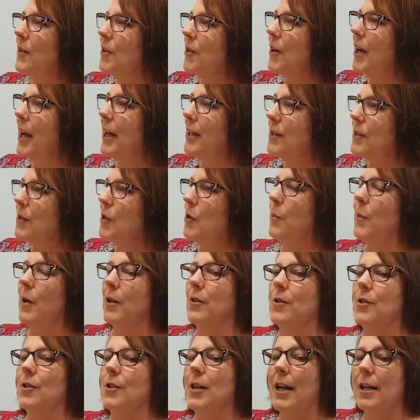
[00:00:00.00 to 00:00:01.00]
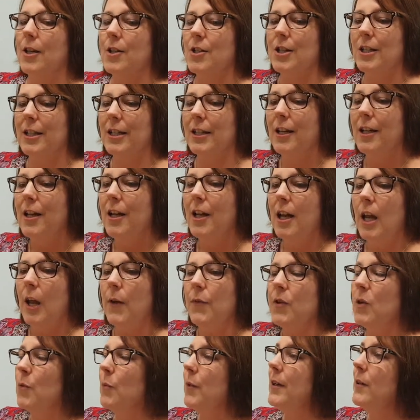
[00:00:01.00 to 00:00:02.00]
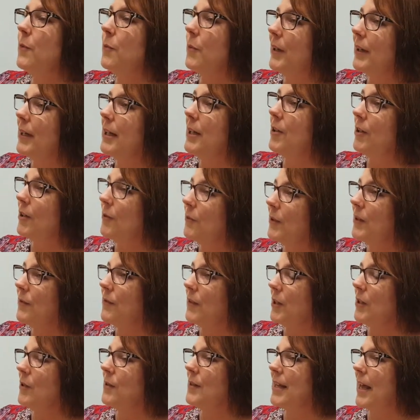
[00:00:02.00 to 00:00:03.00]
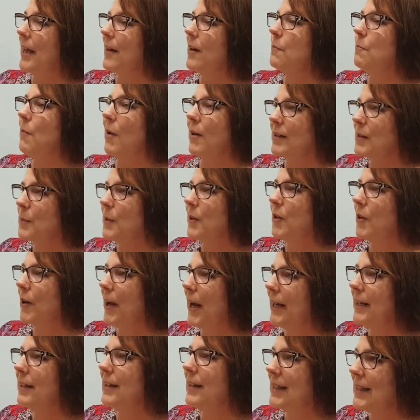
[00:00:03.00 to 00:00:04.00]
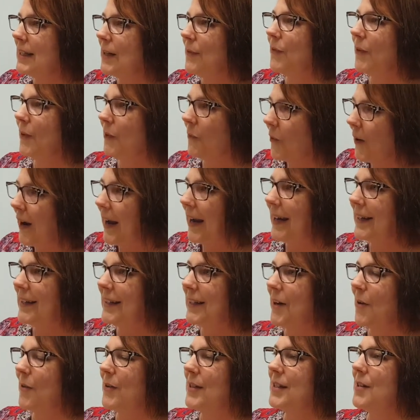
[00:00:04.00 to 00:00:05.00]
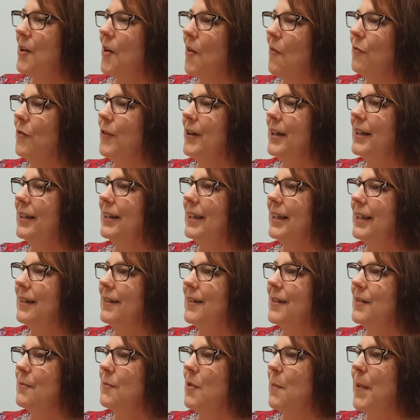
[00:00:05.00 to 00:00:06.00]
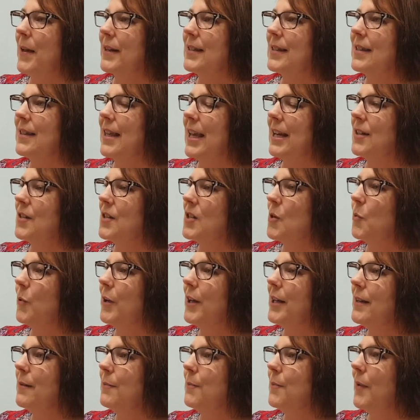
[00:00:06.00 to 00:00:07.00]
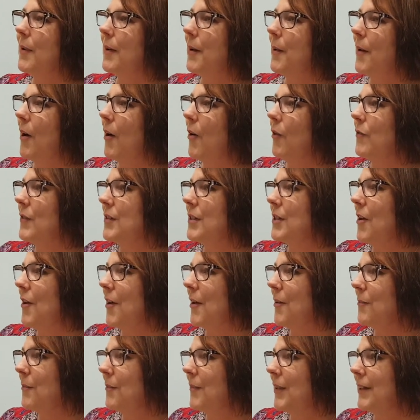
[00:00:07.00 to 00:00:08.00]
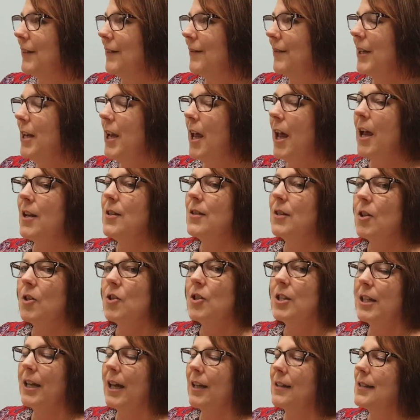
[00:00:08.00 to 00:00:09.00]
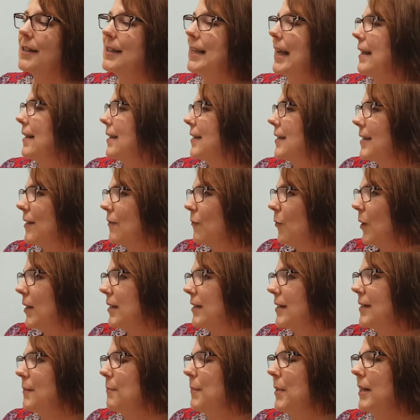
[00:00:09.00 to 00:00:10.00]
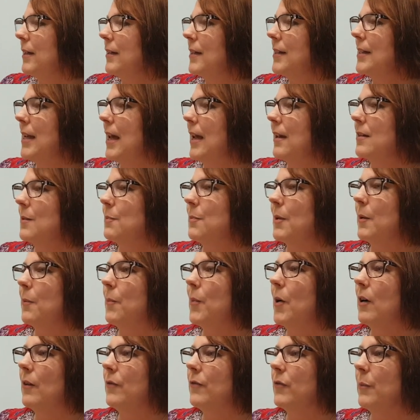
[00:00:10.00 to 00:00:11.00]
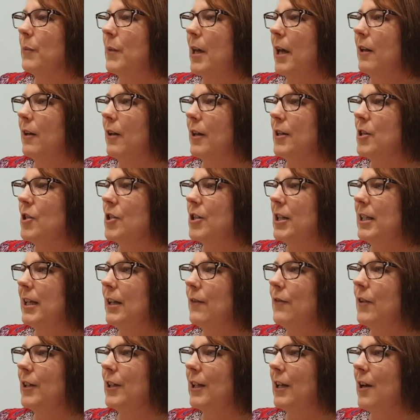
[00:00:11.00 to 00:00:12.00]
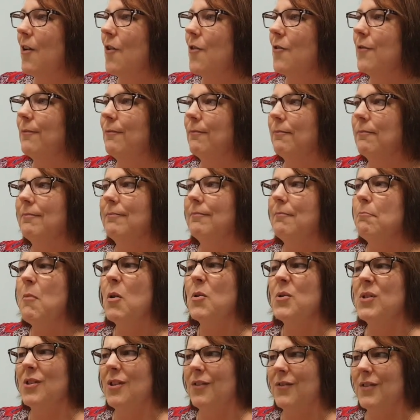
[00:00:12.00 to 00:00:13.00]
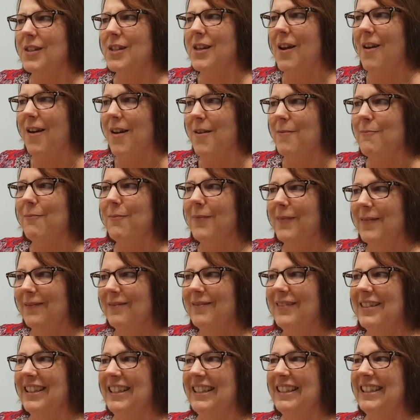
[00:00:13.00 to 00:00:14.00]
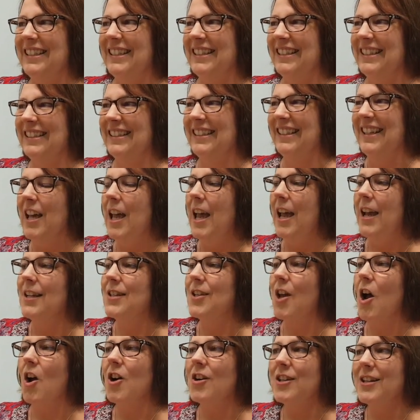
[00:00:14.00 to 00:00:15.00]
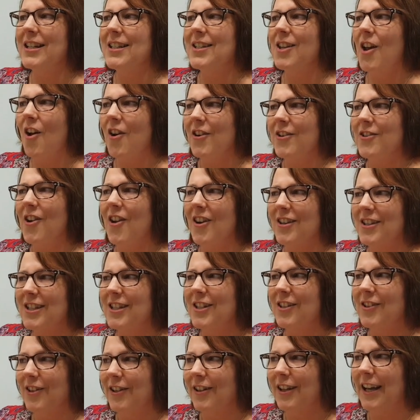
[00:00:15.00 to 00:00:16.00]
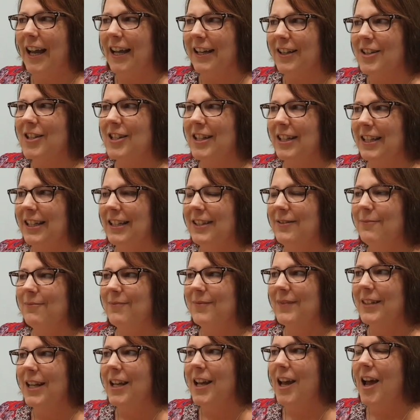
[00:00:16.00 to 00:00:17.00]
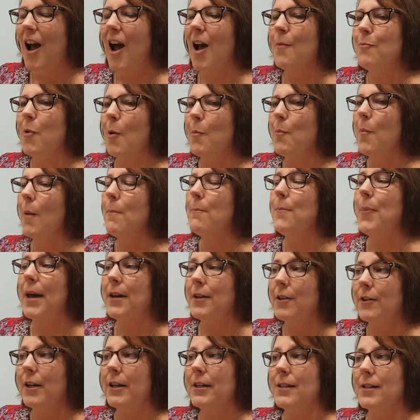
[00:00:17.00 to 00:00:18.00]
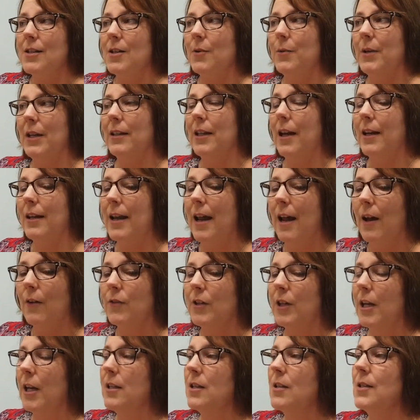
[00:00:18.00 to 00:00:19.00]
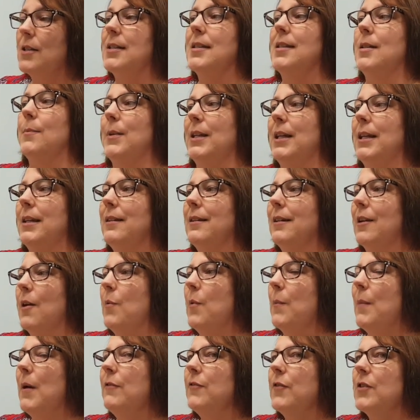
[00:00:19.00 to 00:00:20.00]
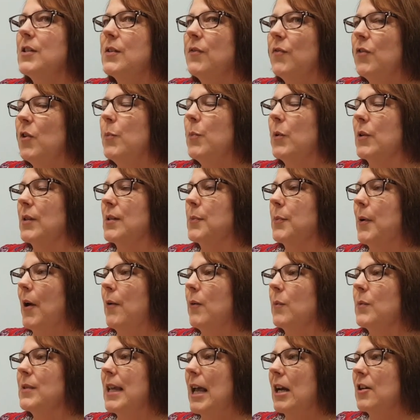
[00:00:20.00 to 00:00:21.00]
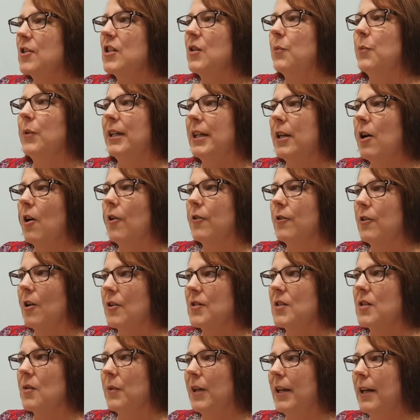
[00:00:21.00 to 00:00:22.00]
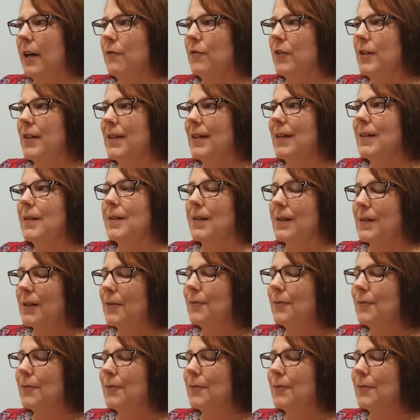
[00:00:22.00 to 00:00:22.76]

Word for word: with your head too much. And actually, if you read really good reviews, that mucks with your head in a different way. You know, it's not really the best thing to read all the time. Yeah. It's good to get a sense of what's being said, but apart from that, I usually leave it alone most of the time. yeah, it's hard. It's hard not to look, actually. Yeah. I'm, I'm better at doing that now than I used to be. You know, when my first few books were out, it was actually really hard not to read everything.